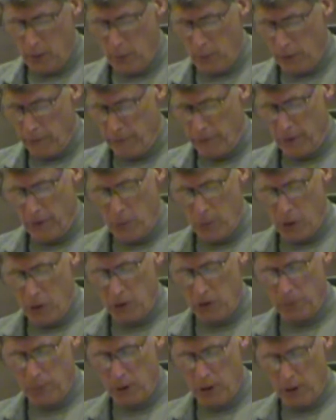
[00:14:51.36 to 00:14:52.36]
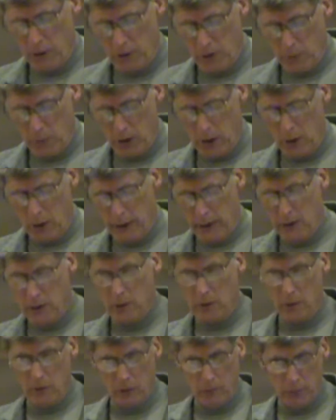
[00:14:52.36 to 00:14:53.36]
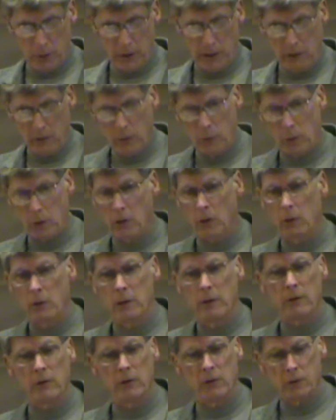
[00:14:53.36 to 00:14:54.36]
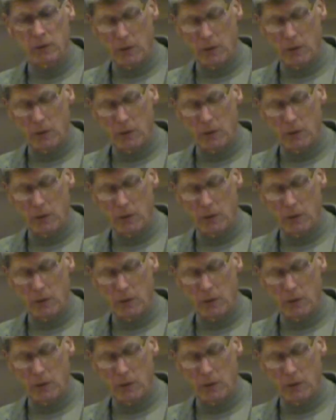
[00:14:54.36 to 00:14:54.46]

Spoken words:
But for the most part, the Middle Ages is a place where women and